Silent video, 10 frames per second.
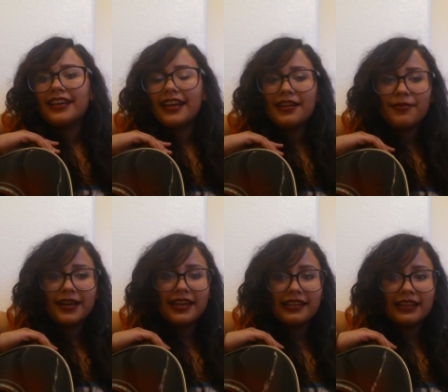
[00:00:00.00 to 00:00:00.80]

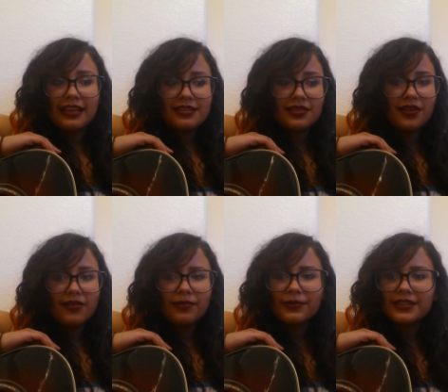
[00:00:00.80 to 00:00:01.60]
Anyway, that's
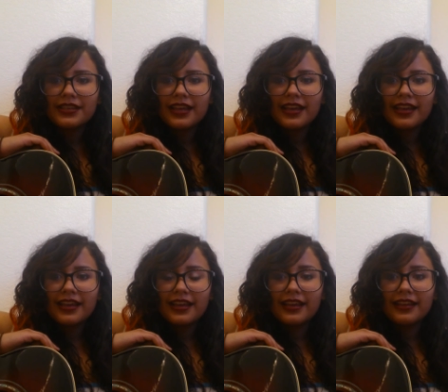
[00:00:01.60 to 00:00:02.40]
all for
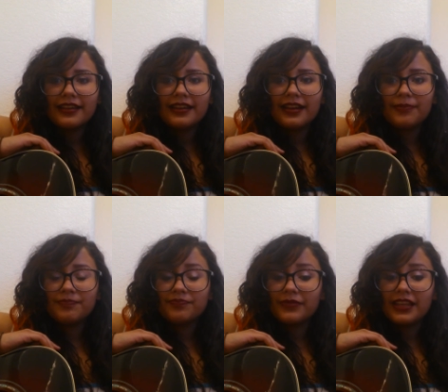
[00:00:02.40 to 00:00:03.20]
today, and
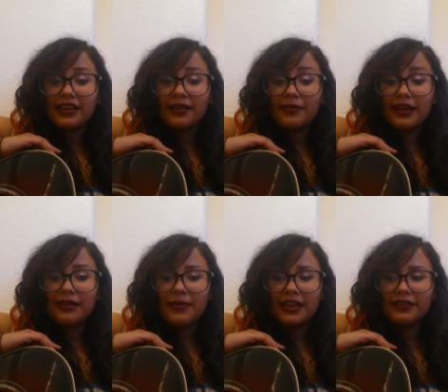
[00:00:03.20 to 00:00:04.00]
yeah,
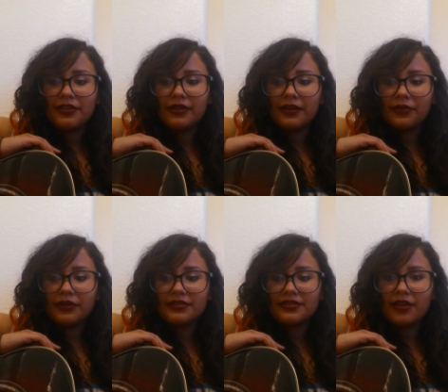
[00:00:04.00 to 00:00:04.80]
I make new
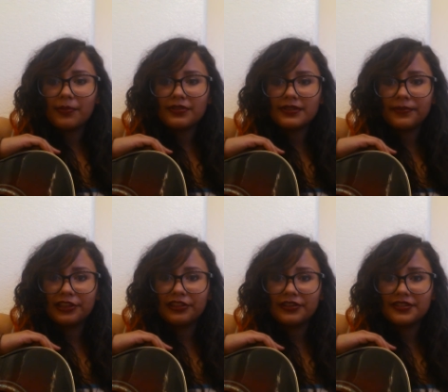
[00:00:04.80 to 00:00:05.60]
covers almost every
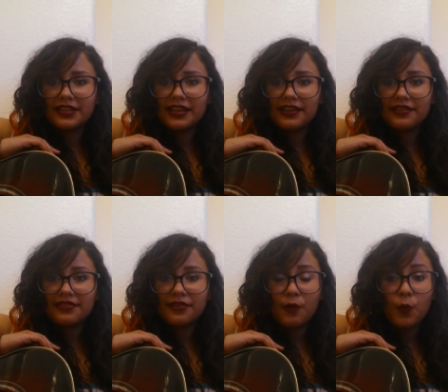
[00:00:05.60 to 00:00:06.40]
Thursday,
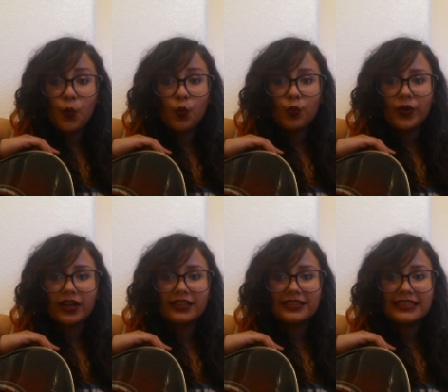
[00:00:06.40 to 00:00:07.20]
so
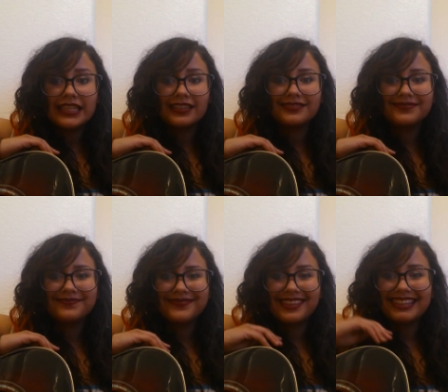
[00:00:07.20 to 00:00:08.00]
yeah.
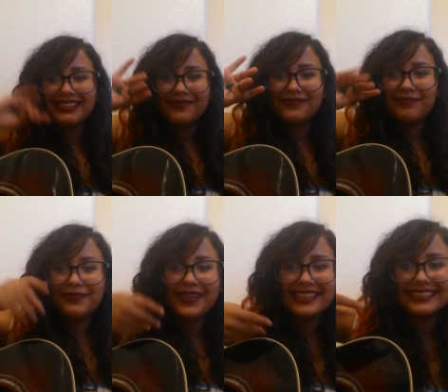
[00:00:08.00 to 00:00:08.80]

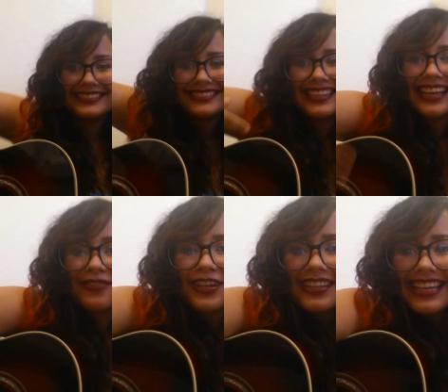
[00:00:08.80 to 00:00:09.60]
Bye. Have
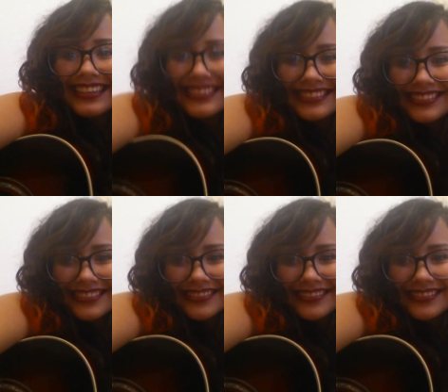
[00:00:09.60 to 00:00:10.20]
a good day.